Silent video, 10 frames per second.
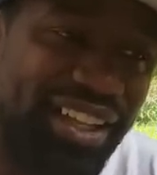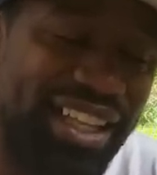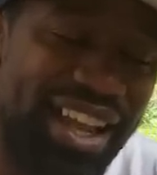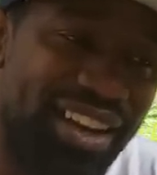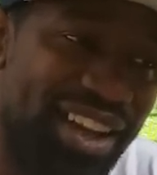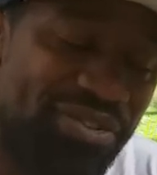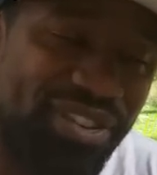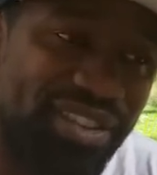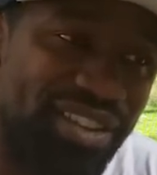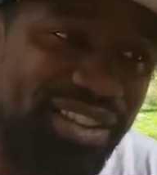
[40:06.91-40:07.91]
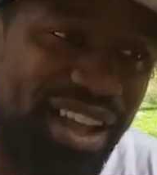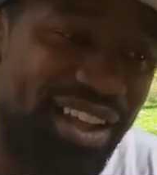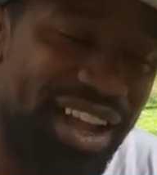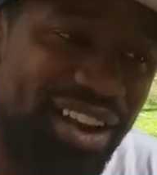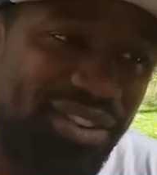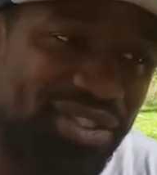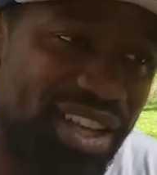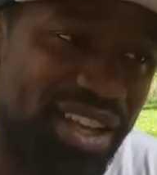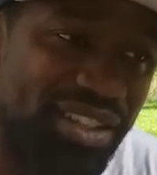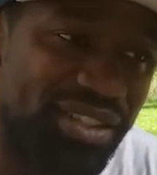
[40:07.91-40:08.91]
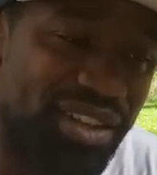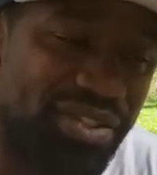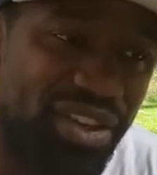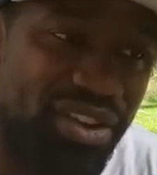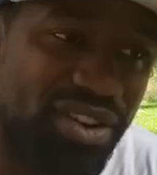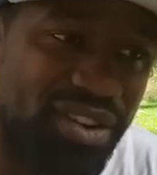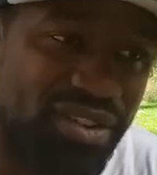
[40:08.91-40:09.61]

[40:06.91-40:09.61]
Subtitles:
think I left. I got off stage in the third.